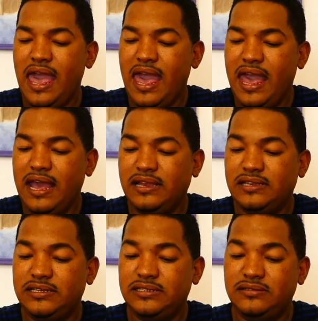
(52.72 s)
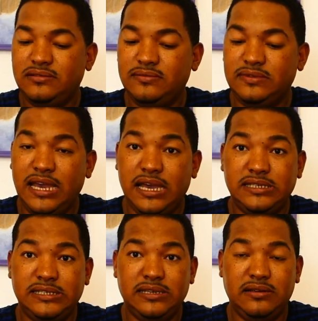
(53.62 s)
And
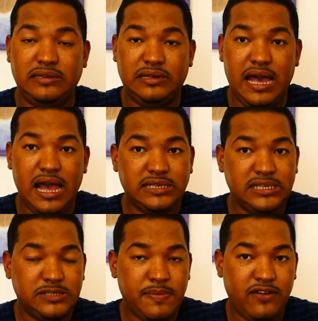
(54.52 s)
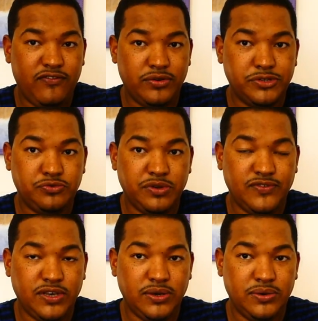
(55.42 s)
yes, as it's my first
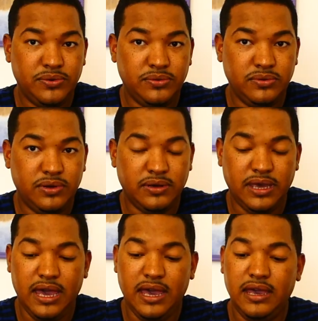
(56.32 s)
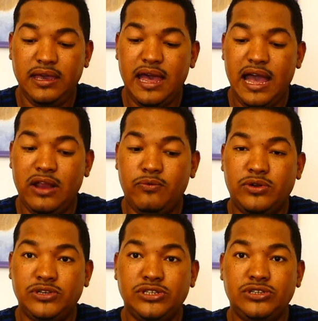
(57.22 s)
review, okay, I
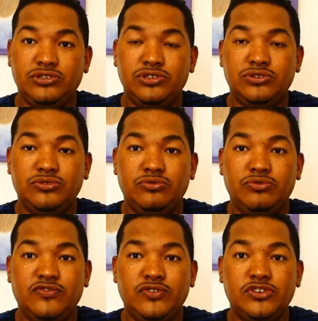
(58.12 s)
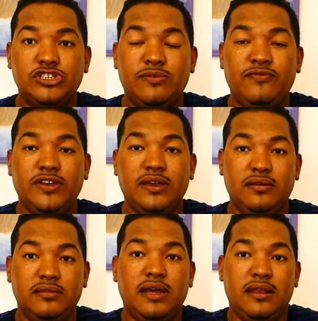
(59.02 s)
wanted to review
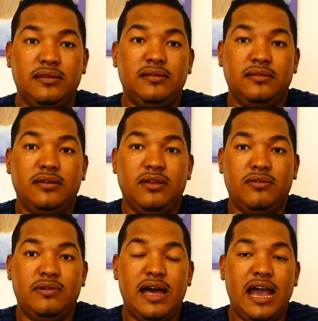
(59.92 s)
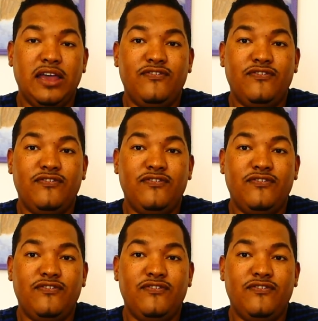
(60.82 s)
something that, you know, I